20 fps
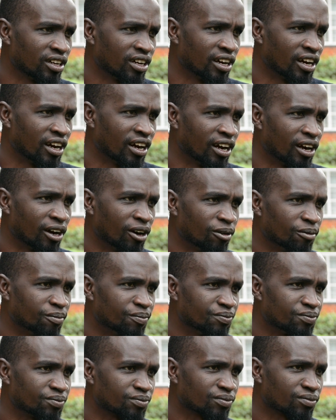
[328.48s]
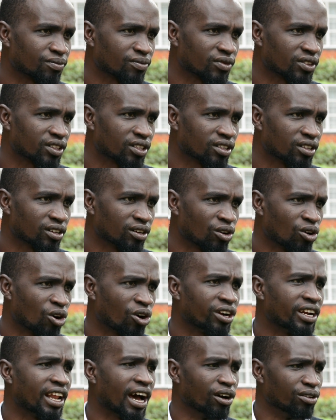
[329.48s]
um,
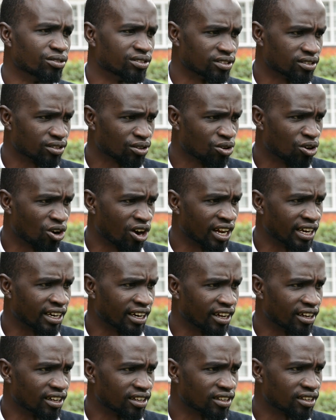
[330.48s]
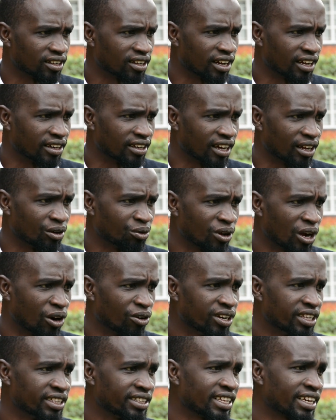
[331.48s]
go down, go under, and, and we are
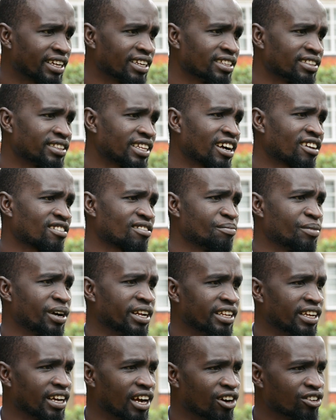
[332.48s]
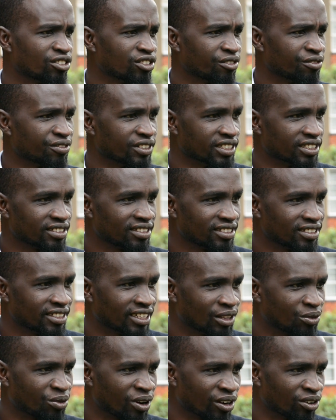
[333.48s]
only taking tax money out of it,
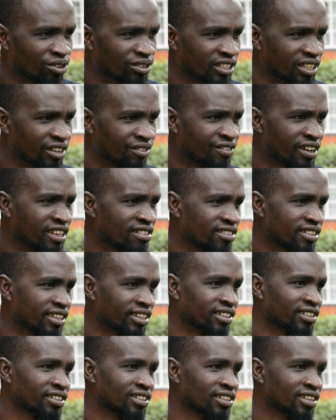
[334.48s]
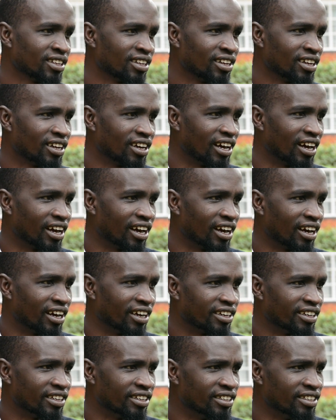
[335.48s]
yet we are not investing uh,
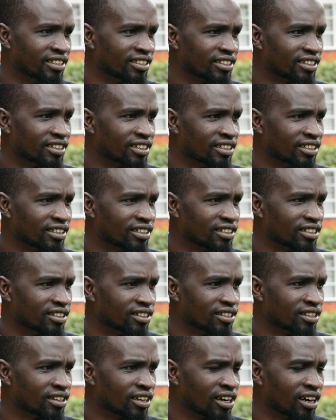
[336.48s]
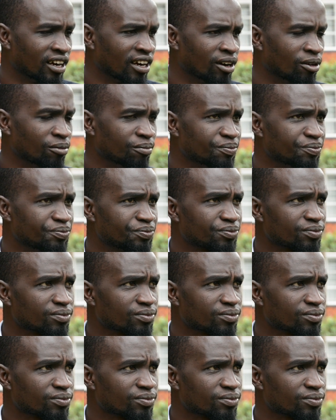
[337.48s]
in, in um,